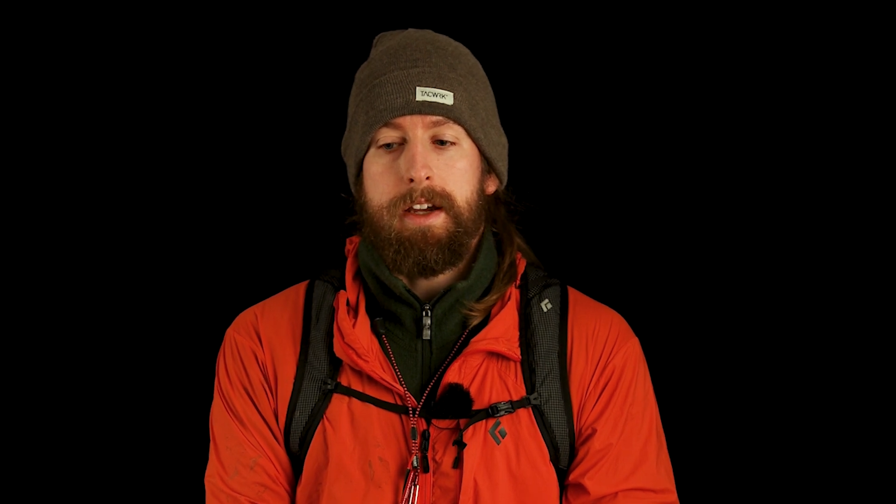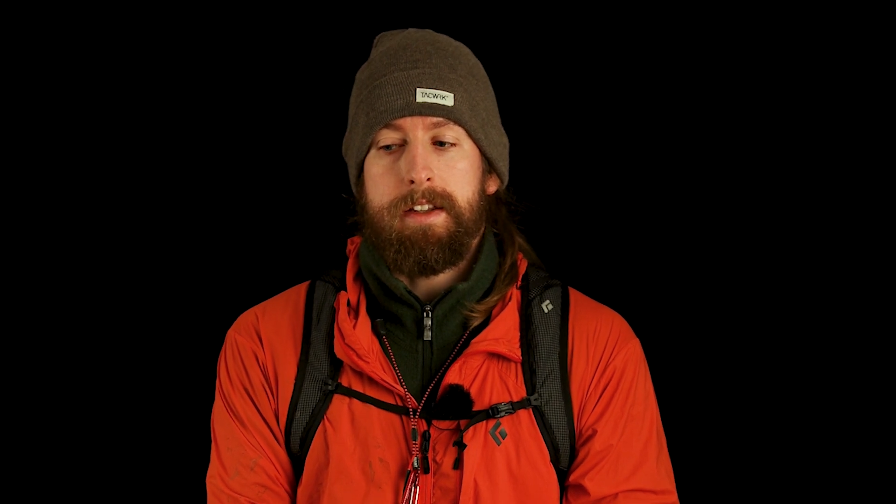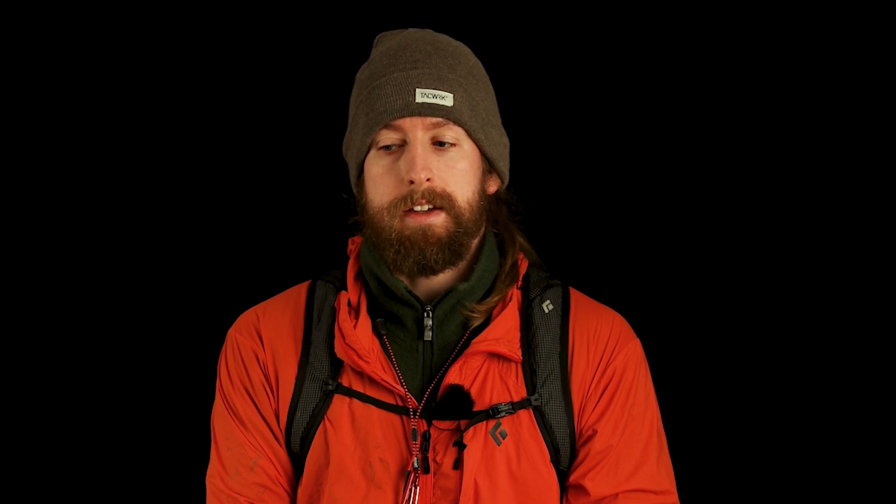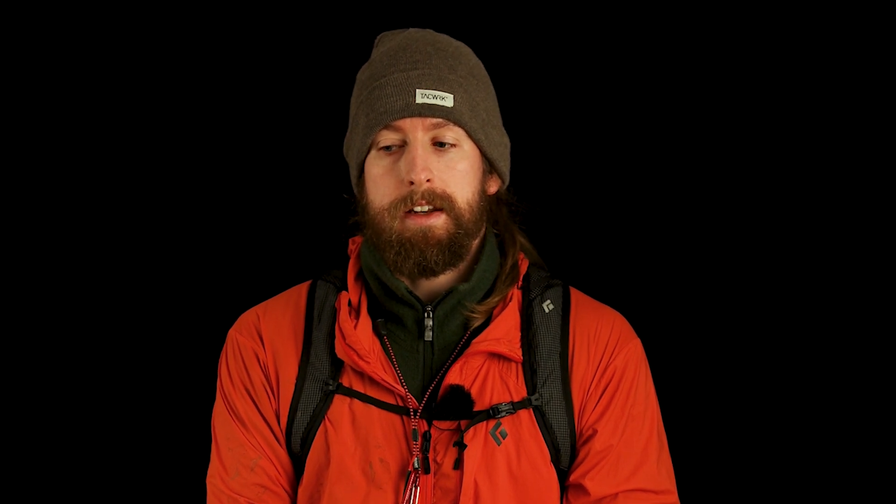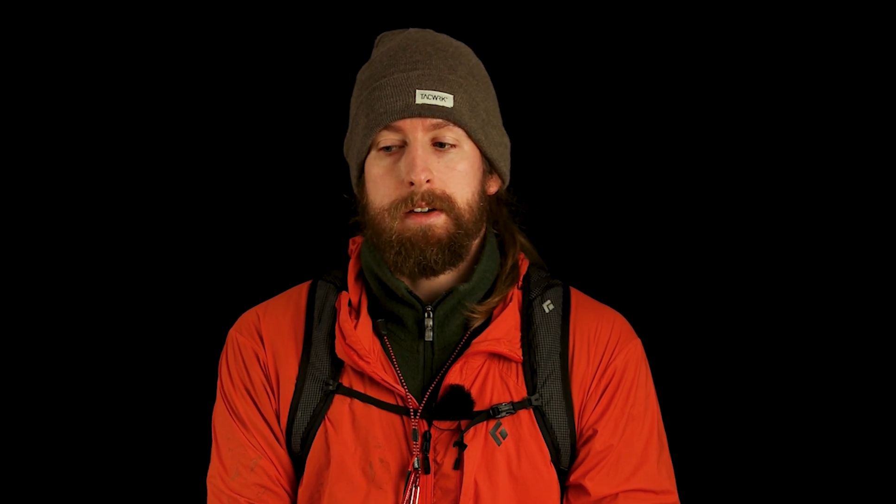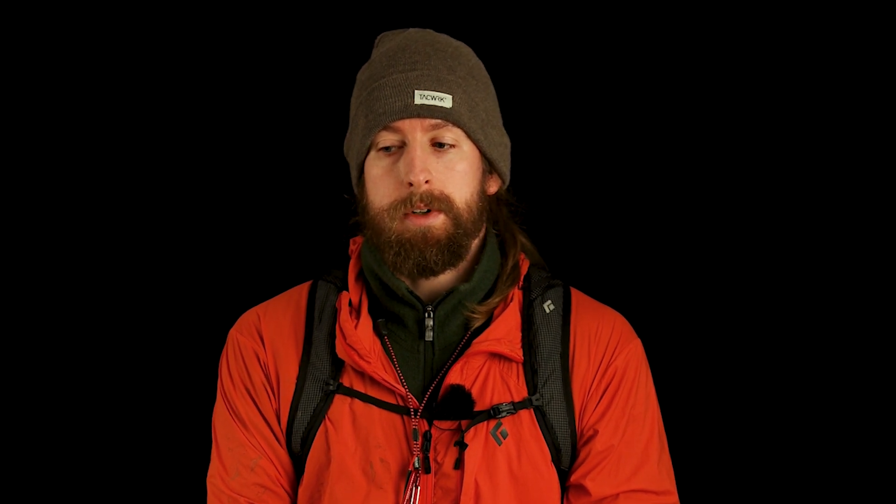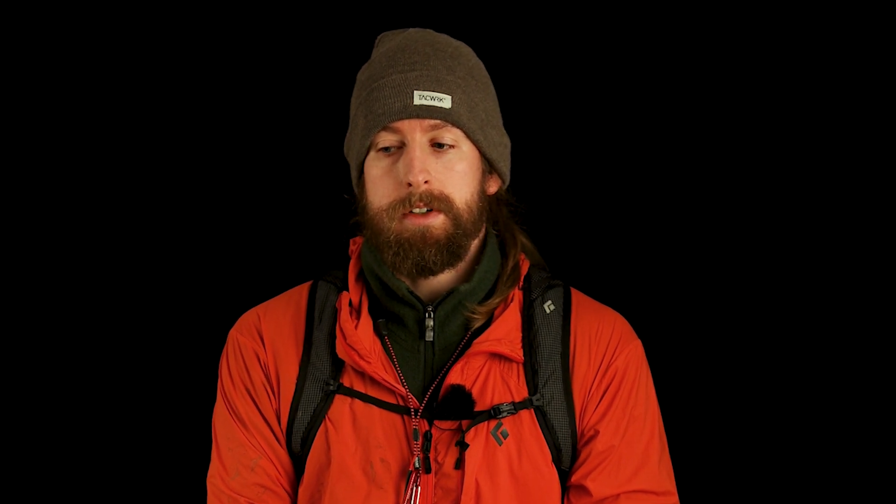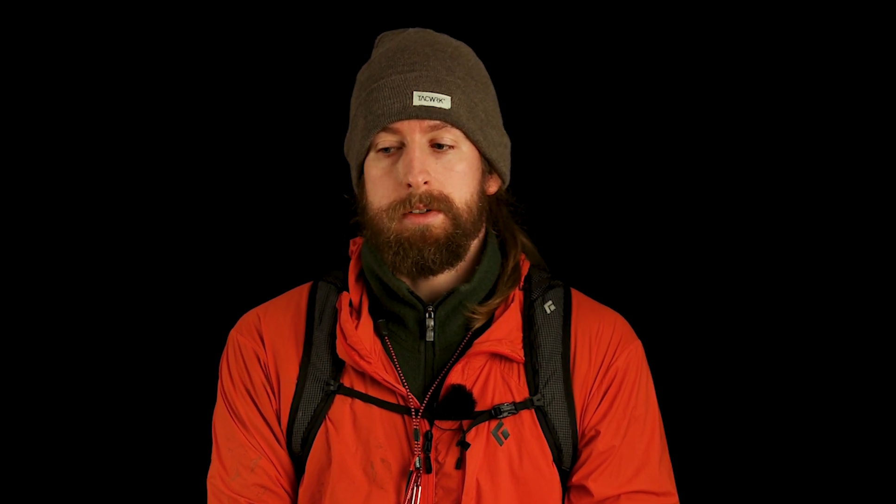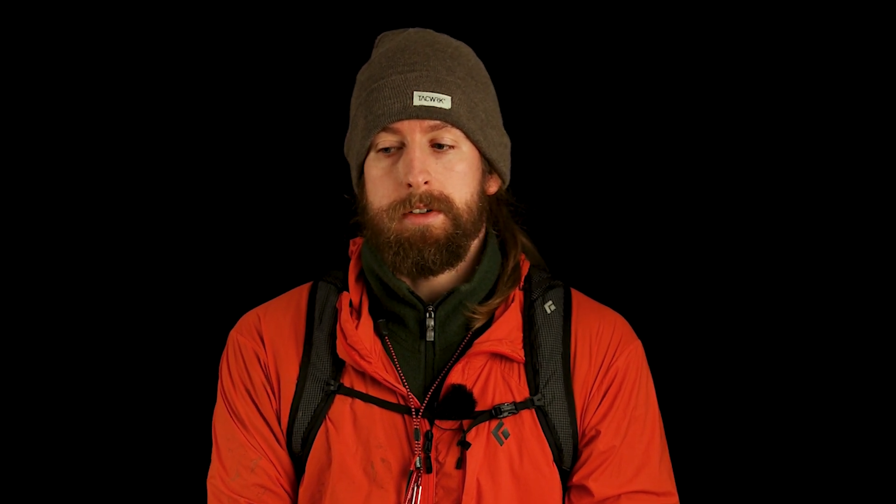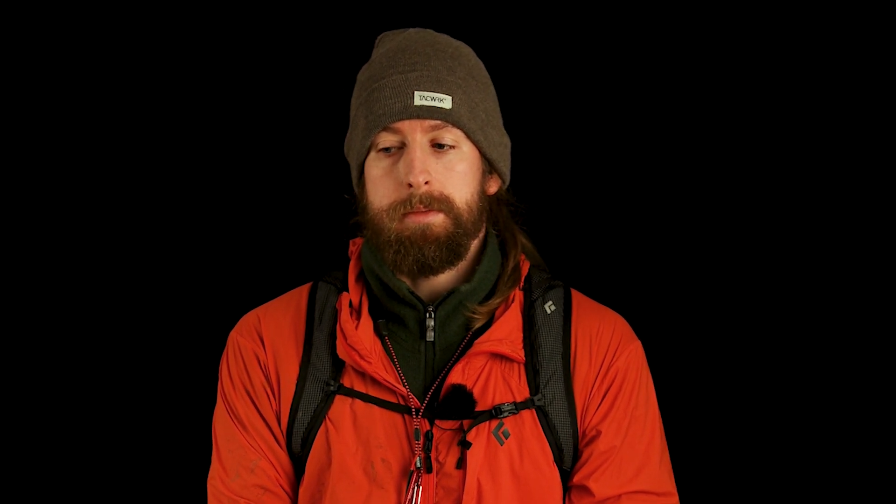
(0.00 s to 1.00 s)
And again, I want
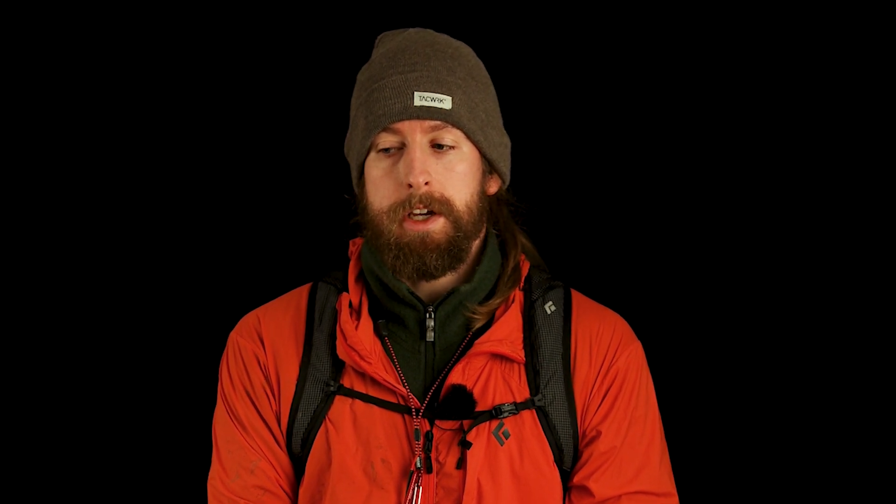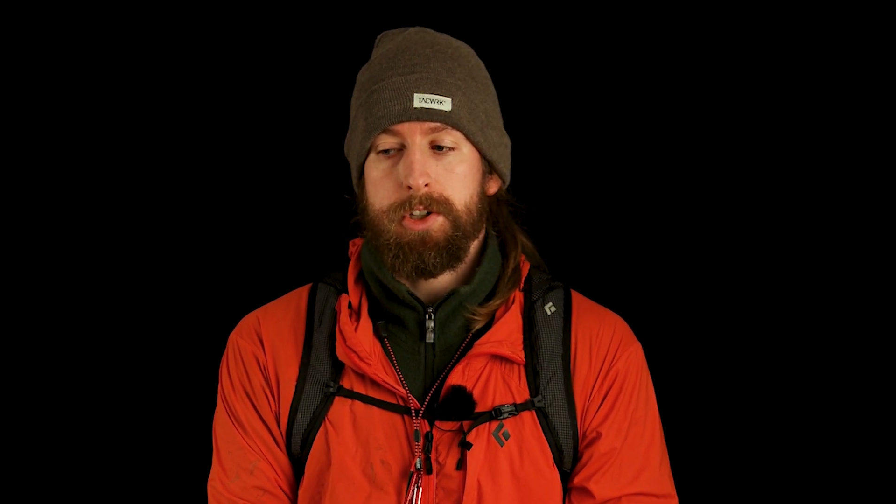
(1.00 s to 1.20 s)
to make